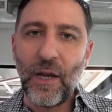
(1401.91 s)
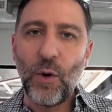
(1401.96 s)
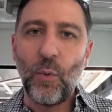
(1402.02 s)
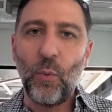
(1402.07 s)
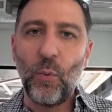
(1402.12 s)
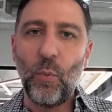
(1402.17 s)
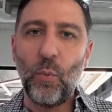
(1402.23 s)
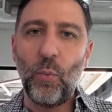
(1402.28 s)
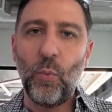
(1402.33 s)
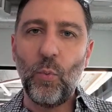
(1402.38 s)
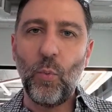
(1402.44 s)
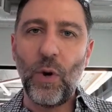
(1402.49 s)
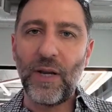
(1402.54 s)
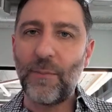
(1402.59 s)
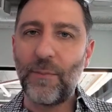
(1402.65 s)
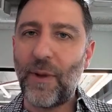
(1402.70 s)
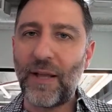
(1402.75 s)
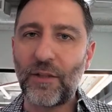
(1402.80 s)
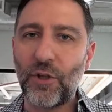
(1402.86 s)
What
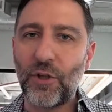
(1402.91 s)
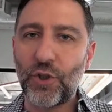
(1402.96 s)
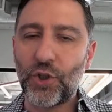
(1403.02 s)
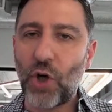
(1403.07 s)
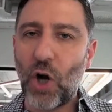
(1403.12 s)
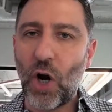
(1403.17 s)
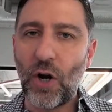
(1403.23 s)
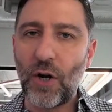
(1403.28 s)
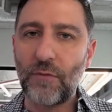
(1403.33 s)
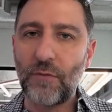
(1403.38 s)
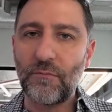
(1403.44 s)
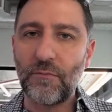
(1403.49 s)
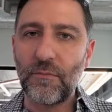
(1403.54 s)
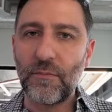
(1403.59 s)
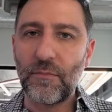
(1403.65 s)
about their chart